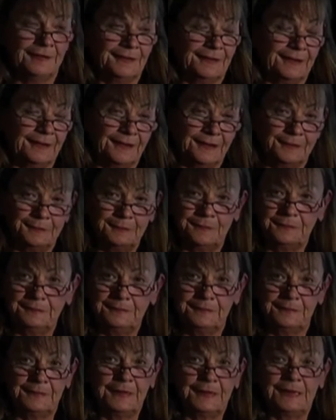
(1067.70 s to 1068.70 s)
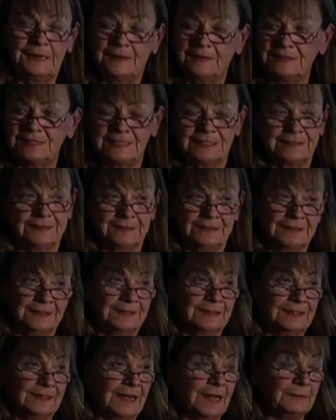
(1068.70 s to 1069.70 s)
What else?
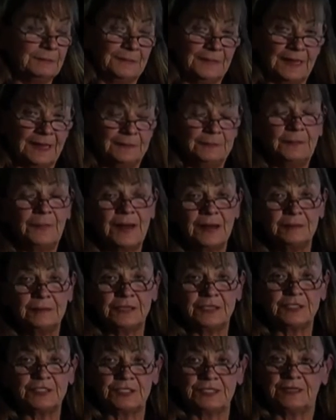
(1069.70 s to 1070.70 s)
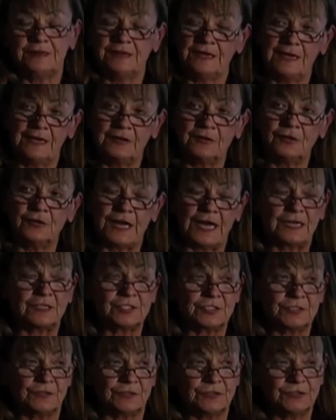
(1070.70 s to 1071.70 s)
I'm published in the
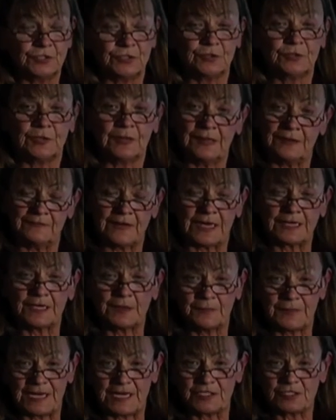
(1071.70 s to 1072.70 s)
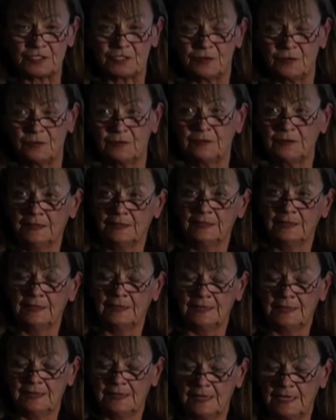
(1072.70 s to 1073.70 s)
International Journal of Occupational
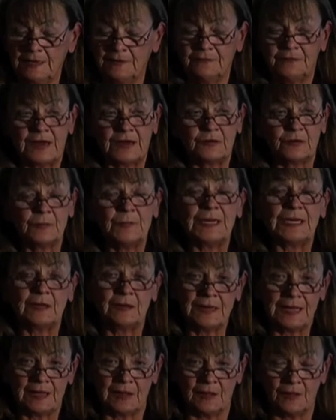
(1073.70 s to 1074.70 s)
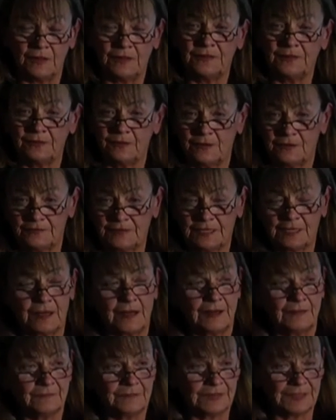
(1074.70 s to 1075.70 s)
and Environmental Health over the
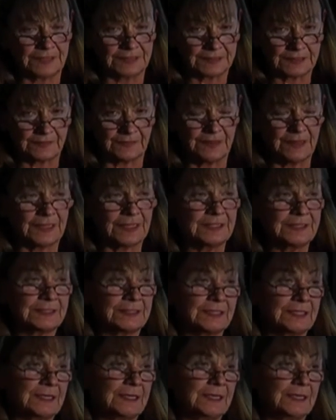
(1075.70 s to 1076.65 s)
conflicts of this,